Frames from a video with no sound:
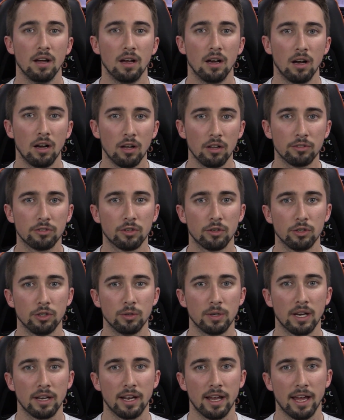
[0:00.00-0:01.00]
Also, you
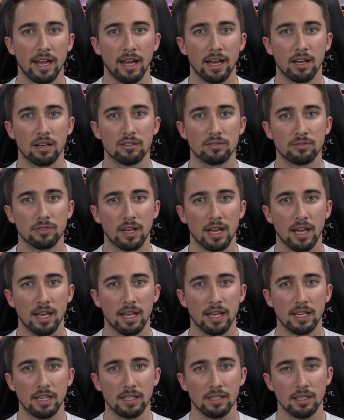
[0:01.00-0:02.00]
got to have
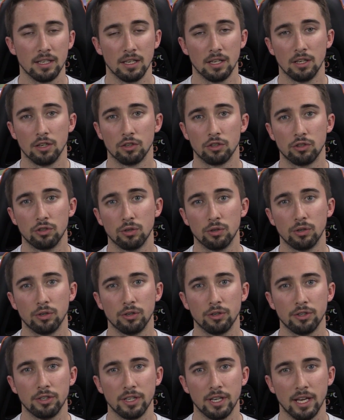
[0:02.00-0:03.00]
a
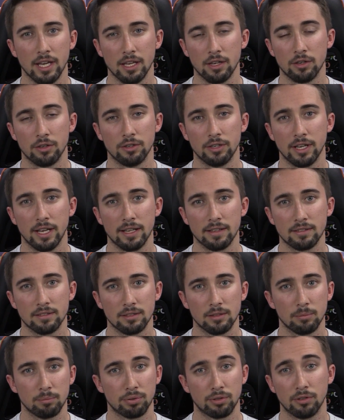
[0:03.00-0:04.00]
good
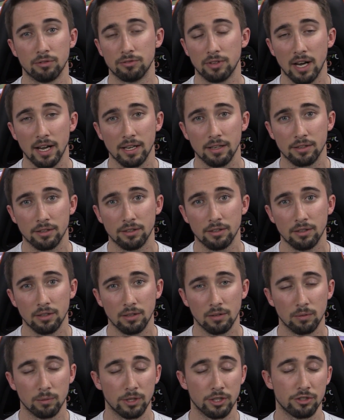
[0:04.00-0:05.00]
internet provider,
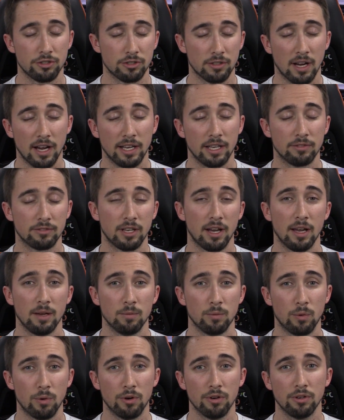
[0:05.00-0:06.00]
which I have
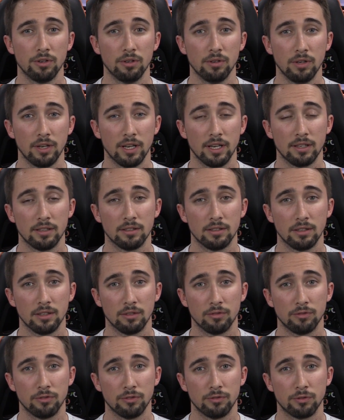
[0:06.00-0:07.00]
Time Warner, and
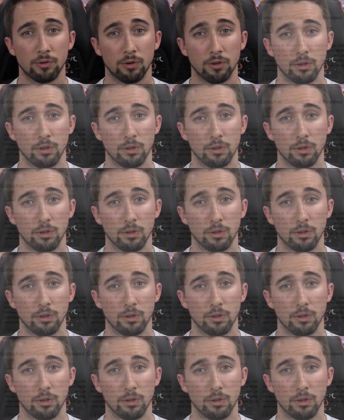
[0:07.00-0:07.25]
if for